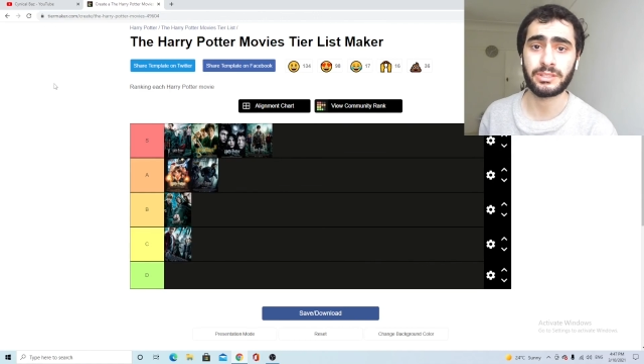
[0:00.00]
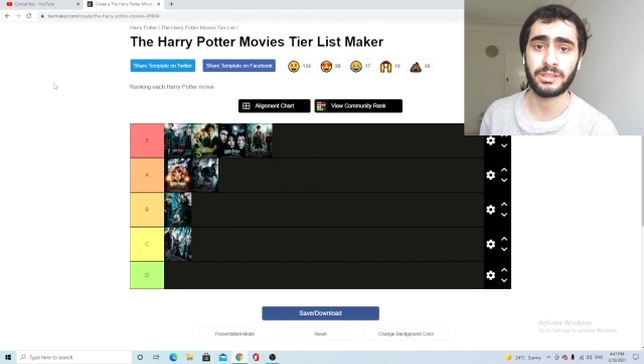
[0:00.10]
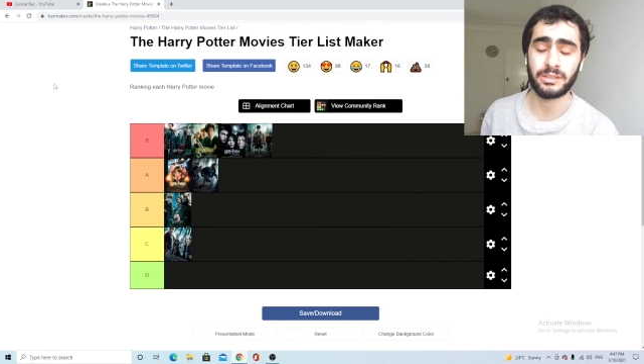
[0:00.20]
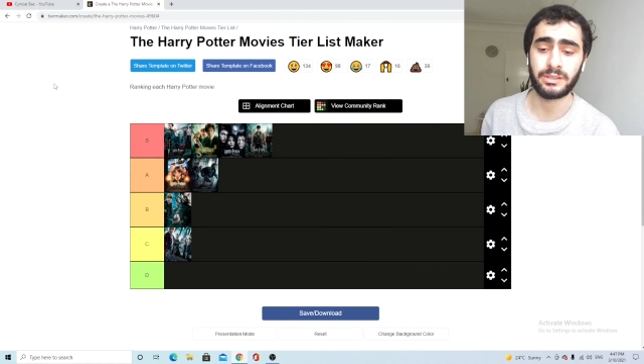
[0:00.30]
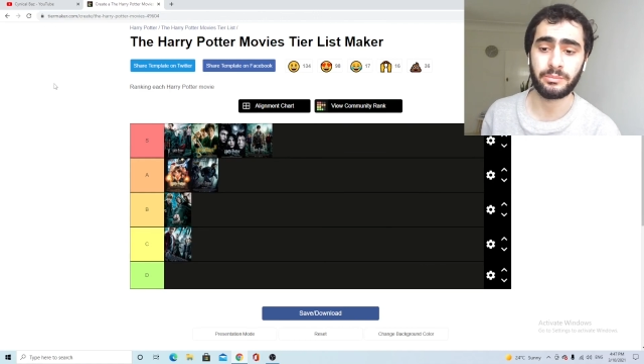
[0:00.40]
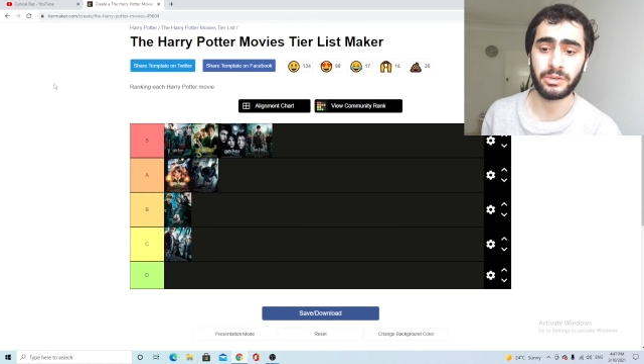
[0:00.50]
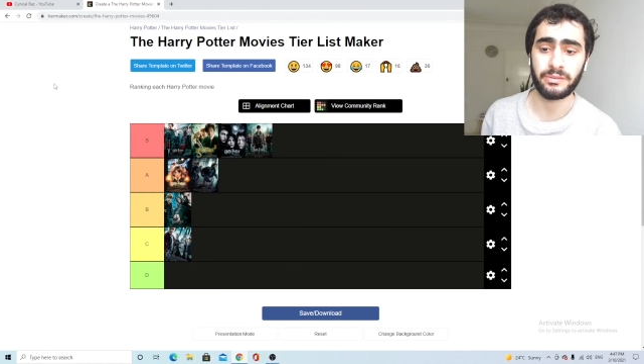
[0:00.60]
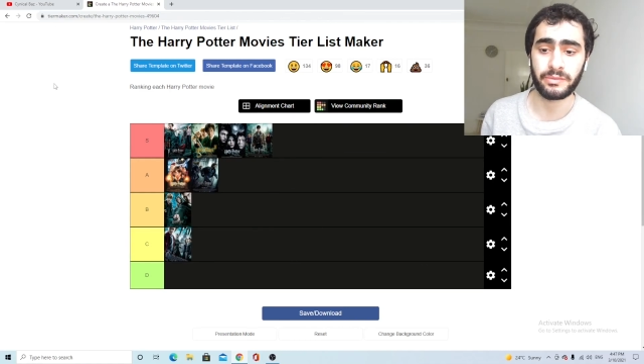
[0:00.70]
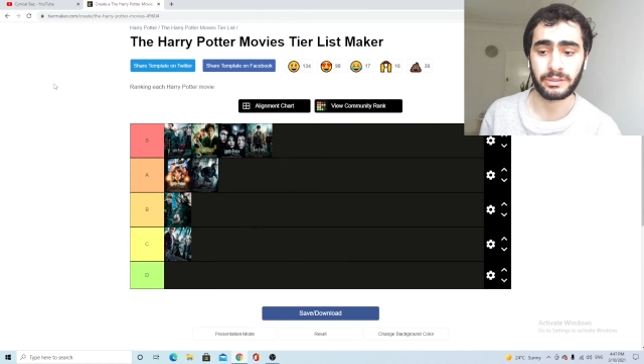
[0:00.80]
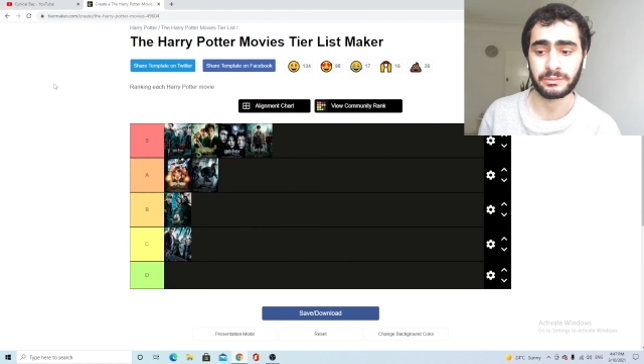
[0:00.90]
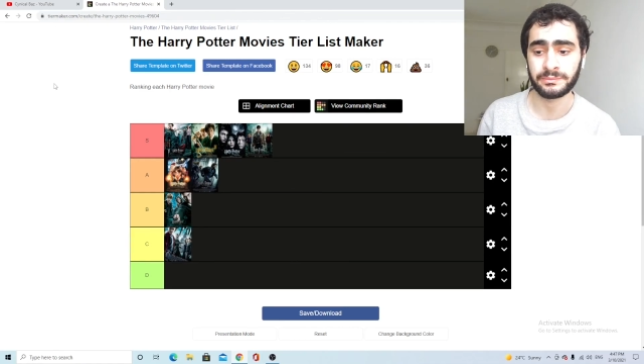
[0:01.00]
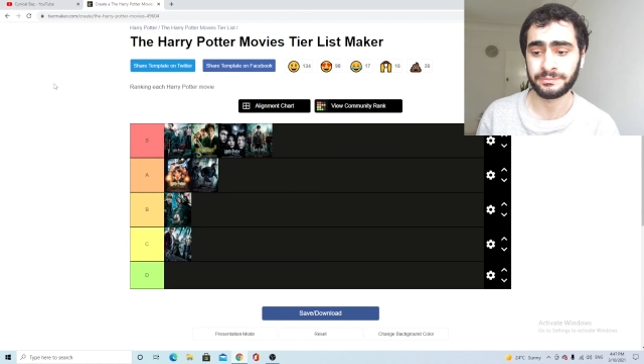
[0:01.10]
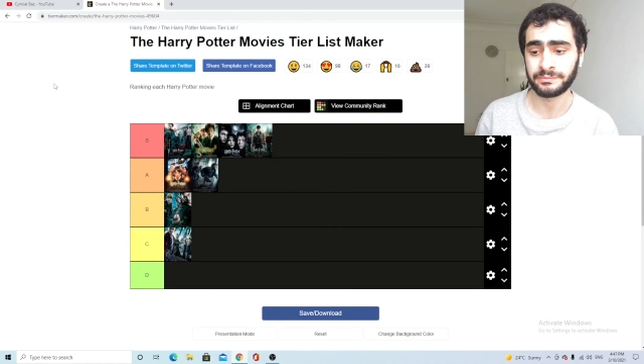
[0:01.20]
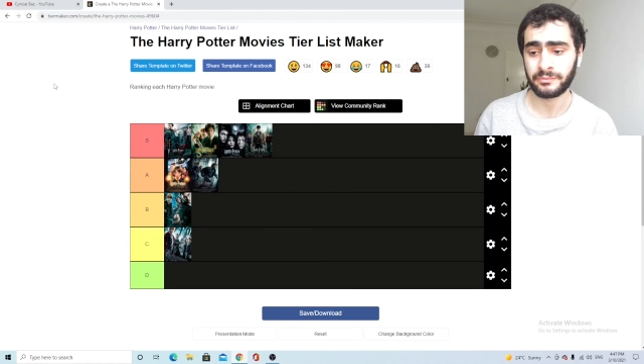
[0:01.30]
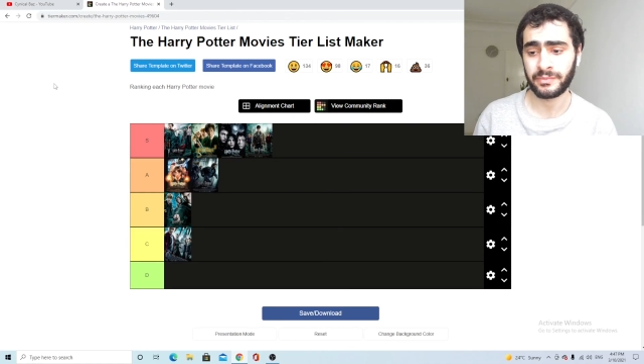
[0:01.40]
I think they're pretty fun.
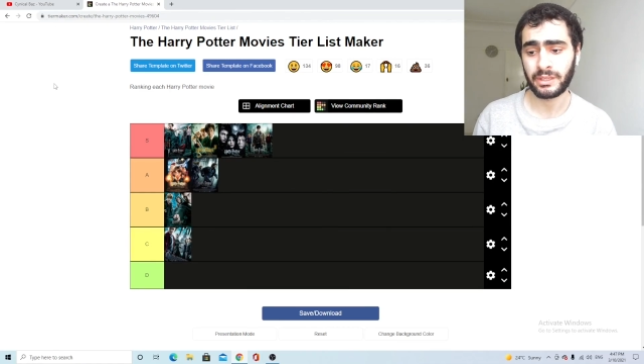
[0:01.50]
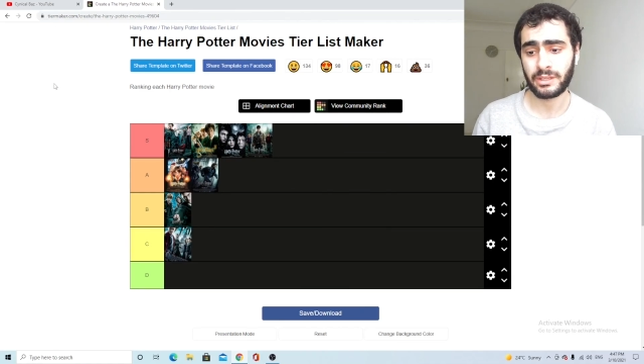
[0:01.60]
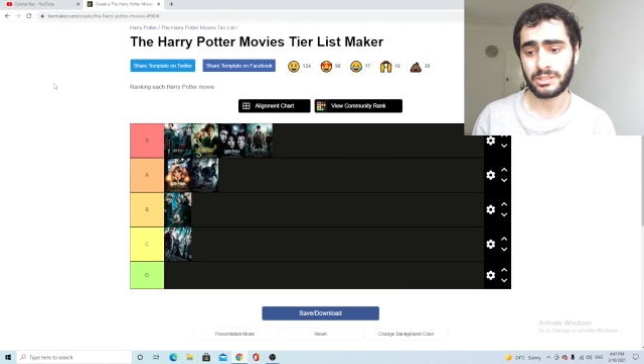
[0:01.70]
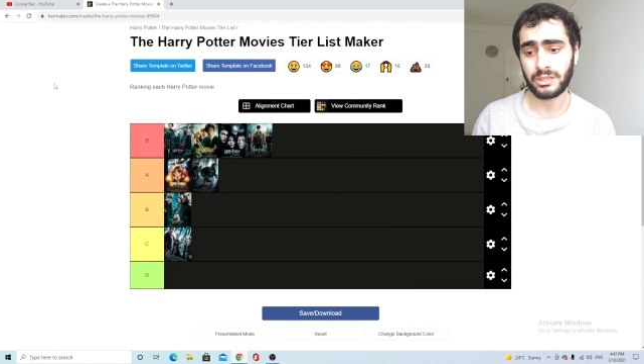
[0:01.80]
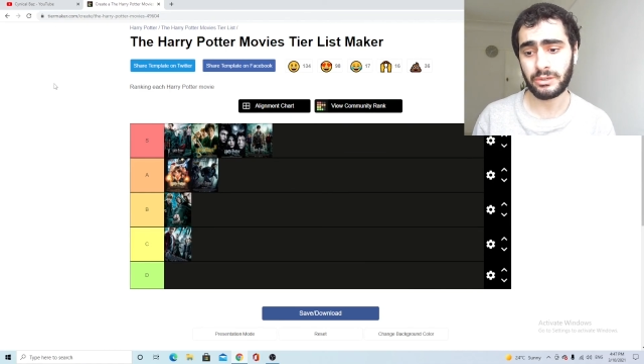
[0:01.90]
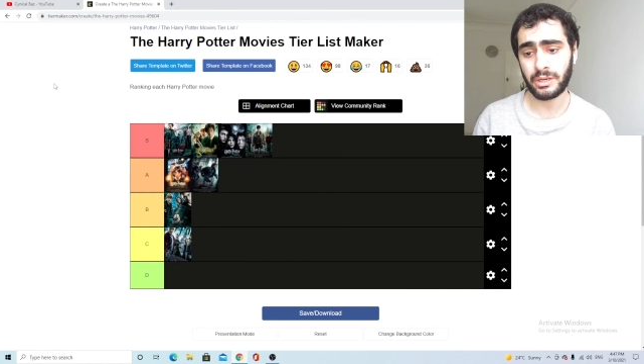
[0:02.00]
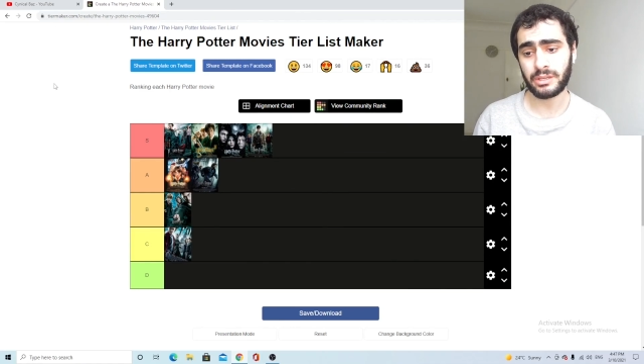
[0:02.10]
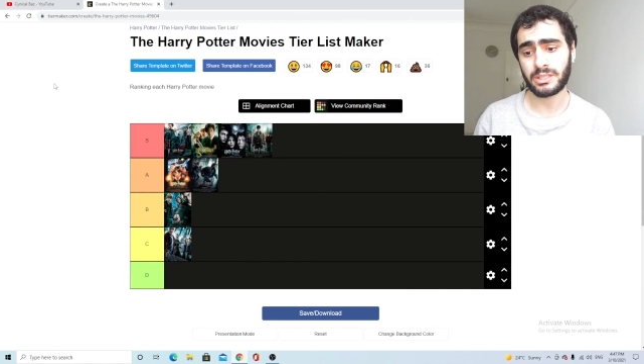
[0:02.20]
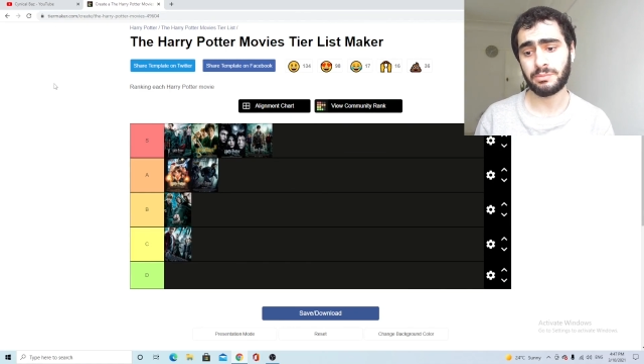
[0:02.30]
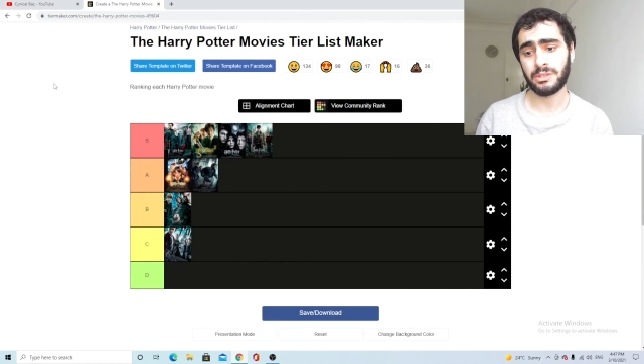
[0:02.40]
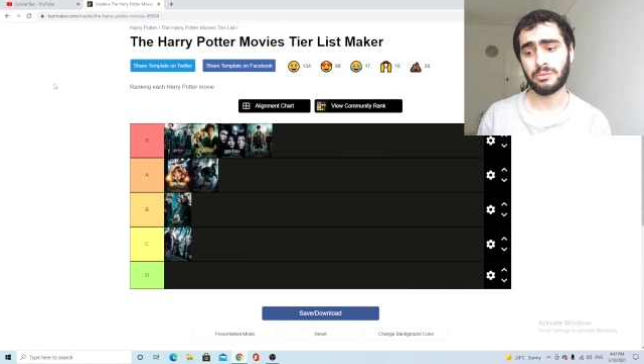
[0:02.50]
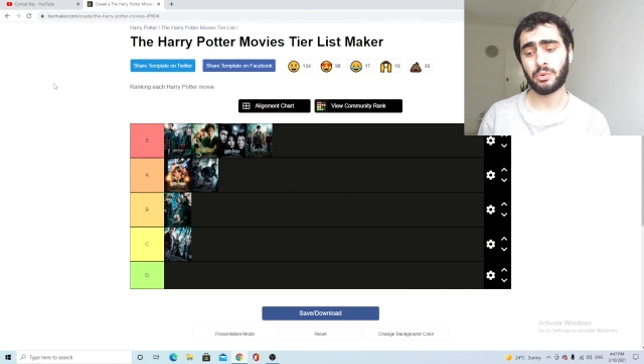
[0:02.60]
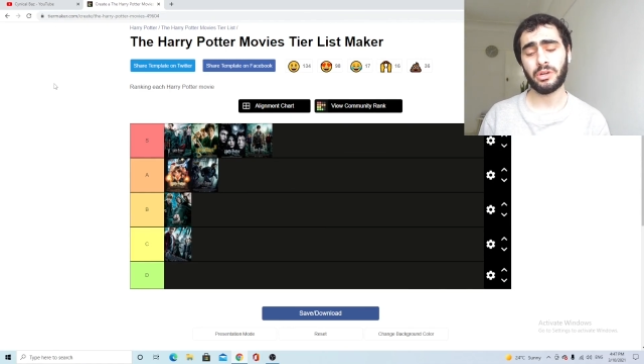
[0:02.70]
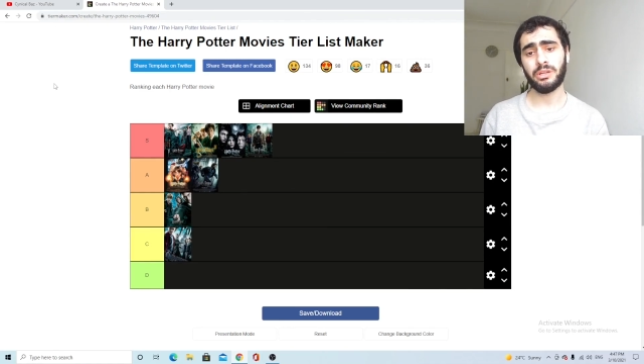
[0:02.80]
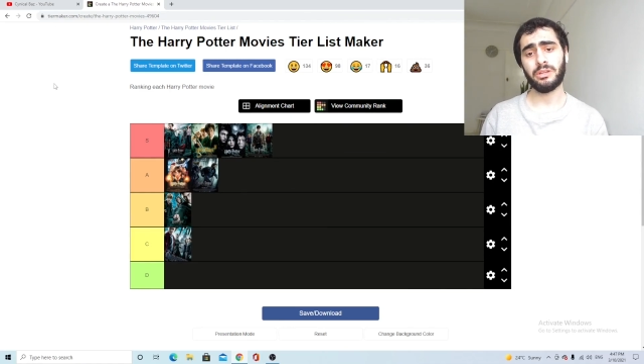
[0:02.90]
So anyway, it's me, your boy,